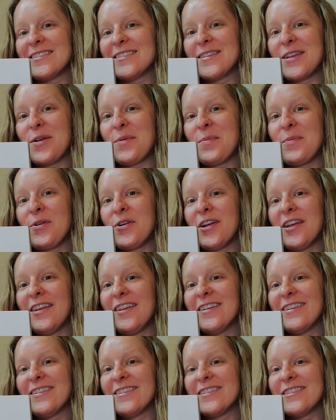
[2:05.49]

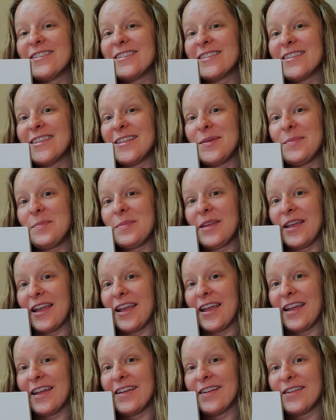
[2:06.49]
someone
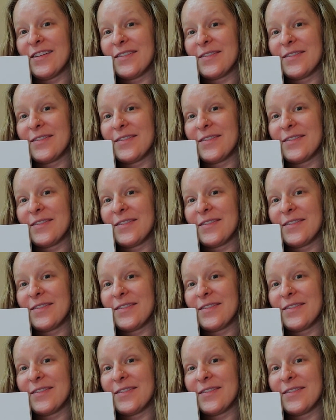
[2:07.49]
sleeping?